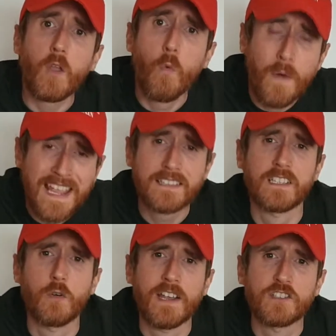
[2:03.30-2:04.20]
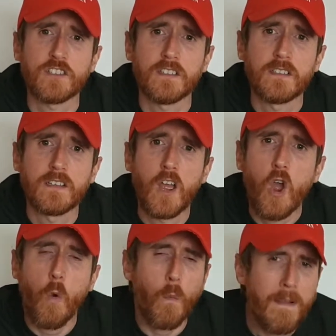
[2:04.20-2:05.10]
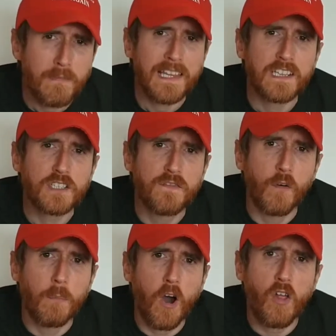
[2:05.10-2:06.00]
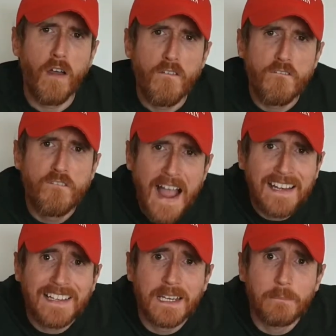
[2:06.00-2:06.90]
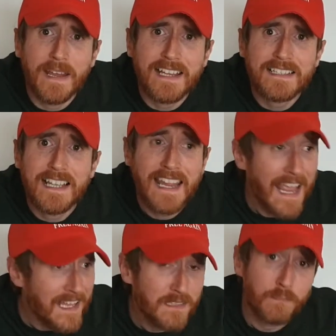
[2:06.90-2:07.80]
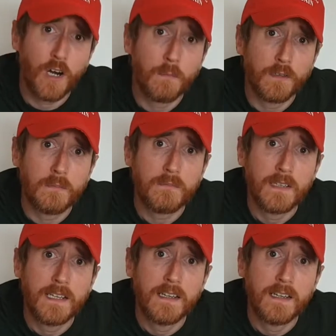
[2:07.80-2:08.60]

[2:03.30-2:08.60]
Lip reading: we asked the question, when will English football finally admit it has a problem